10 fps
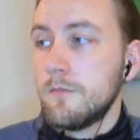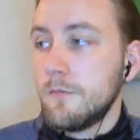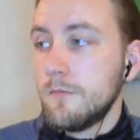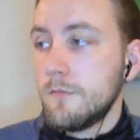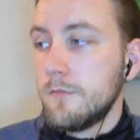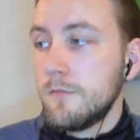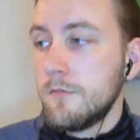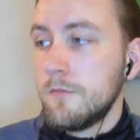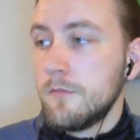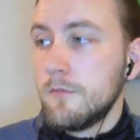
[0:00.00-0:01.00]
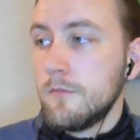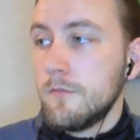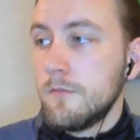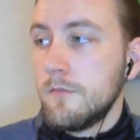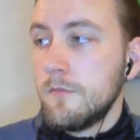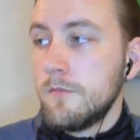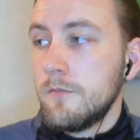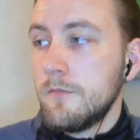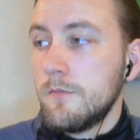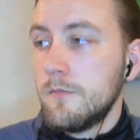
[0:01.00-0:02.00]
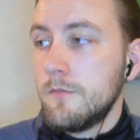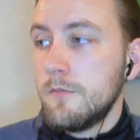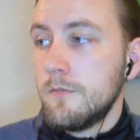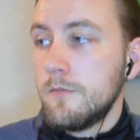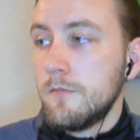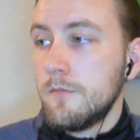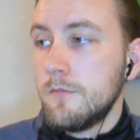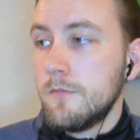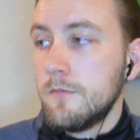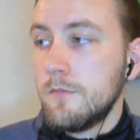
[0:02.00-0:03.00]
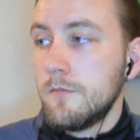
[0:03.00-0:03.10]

[no speech]